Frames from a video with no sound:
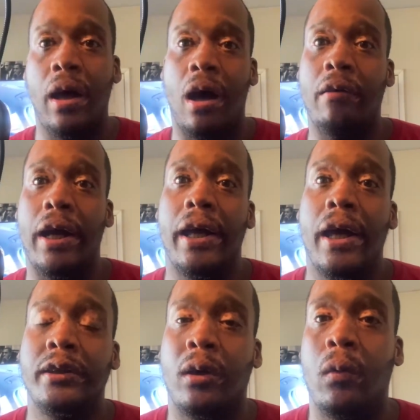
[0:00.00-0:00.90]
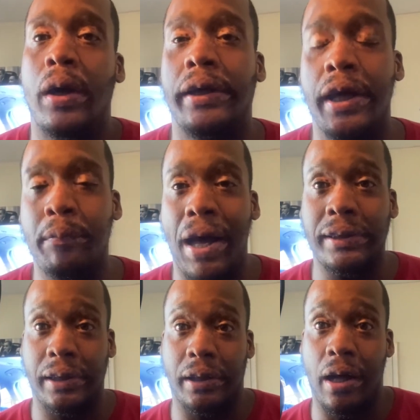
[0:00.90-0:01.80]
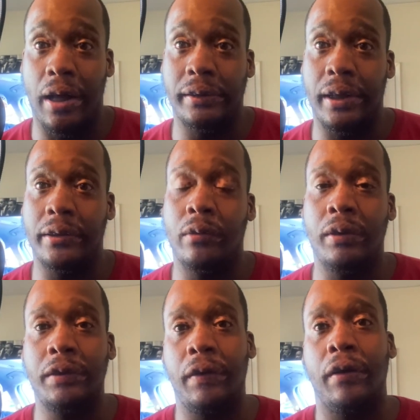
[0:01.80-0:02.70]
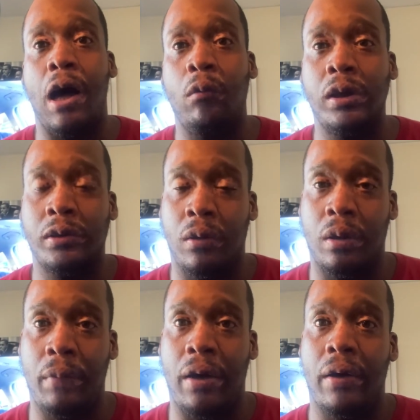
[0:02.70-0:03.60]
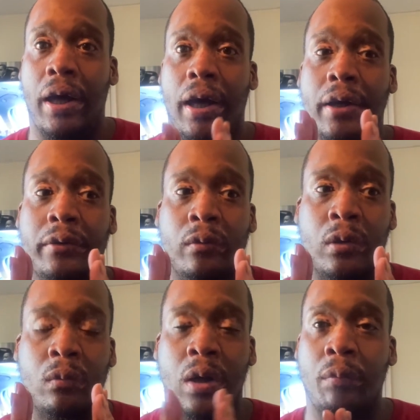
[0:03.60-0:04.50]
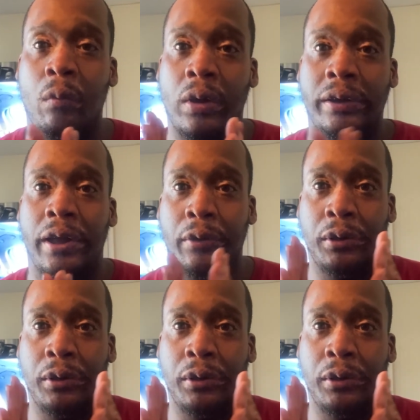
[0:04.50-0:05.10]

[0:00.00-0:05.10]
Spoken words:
All right, so getting back to the content. So in this video, I want to talk about the number one thing you